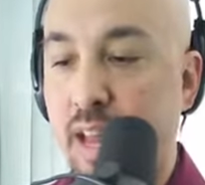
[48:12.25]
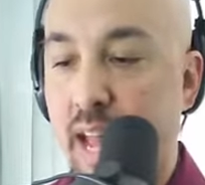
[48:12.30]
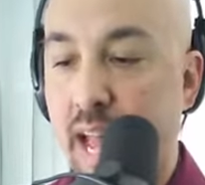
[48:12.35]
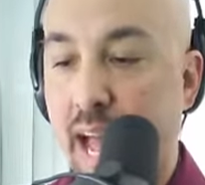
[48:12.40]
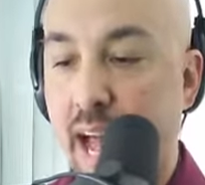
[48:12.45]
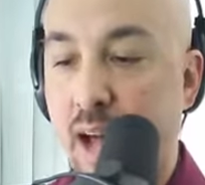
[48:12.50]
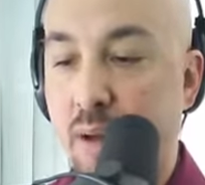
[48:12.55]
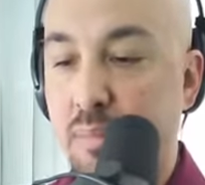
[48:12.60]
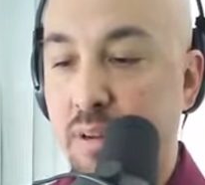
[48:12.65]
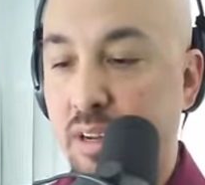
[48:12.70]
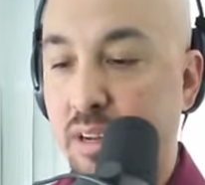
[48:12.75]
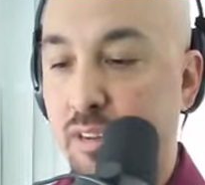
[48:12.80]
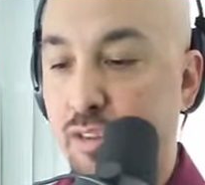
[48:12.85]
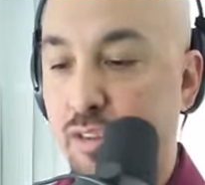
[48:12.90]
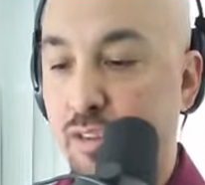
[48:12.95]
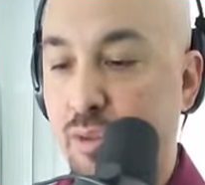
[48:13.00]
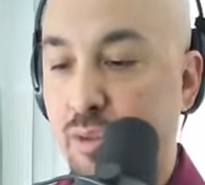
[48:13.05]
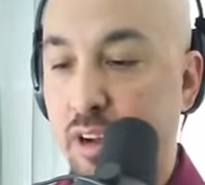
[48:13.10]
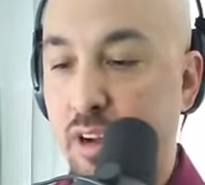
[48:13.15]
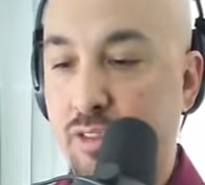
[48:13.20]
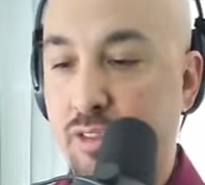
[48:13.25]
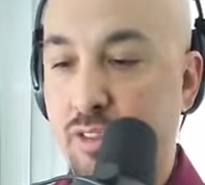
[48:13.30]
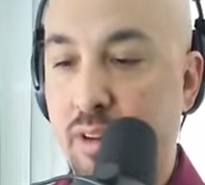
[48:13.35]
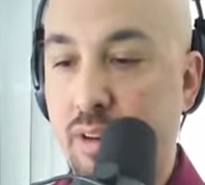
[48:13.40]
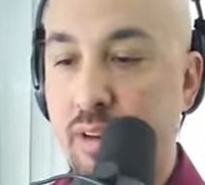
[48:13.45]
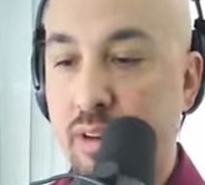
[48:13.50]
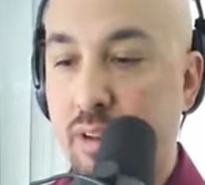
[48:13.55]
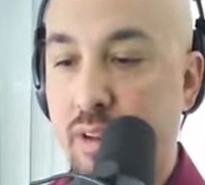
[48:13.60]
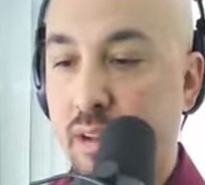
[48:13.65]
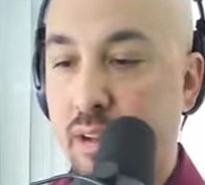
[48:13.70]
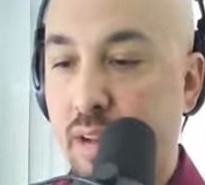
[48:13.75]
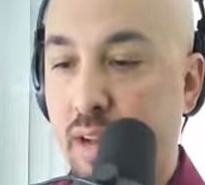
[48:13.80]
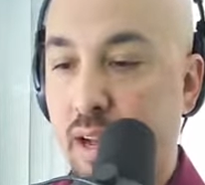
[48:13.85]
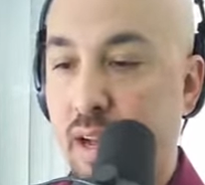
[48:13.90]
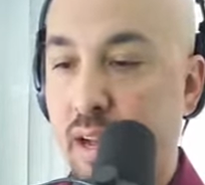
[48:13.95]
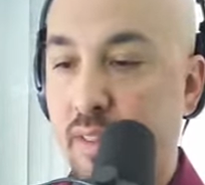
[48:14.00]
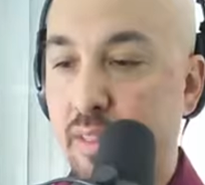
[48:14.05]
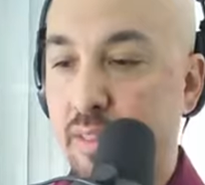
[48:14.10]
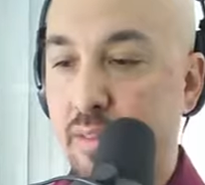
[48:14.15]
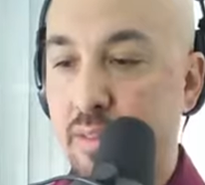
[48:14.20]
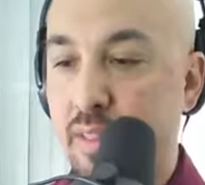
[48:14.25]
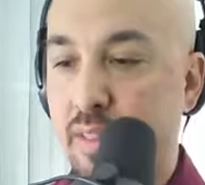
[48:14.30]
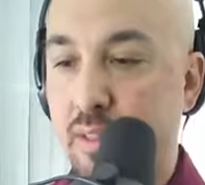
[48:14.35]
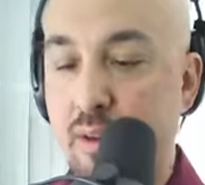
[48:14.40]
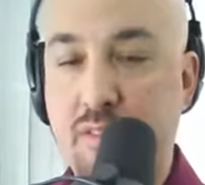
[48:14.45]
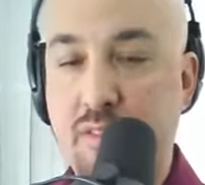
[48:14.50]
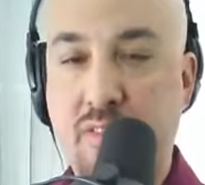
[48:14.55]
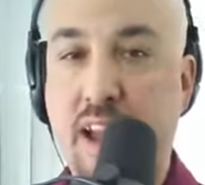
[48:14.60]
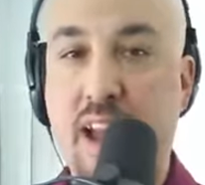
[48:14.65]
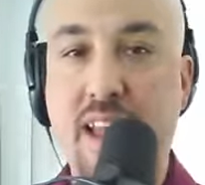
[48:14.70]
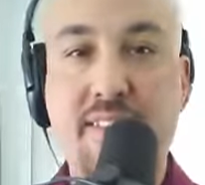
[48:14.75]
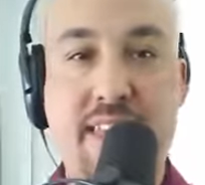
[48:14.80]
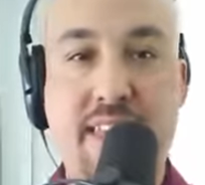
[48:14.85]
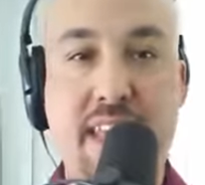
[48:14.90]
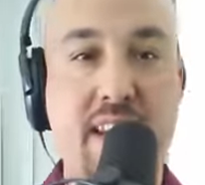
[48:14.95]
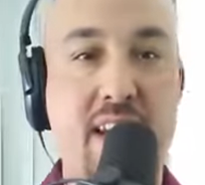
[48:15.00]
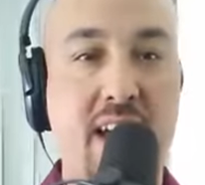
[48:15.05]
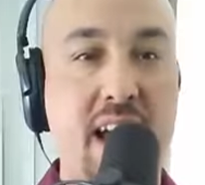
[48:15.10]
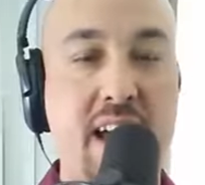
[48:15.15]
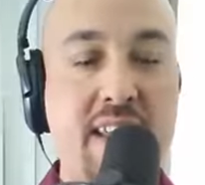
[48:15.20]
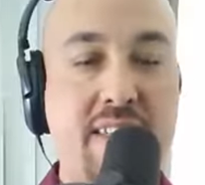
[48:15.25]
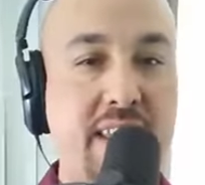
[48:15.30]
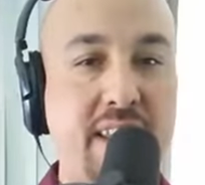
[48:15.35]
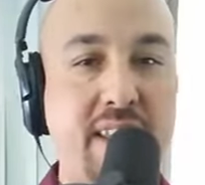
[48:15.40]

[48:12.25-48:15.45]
Alba Construction, uh, those guys get hot.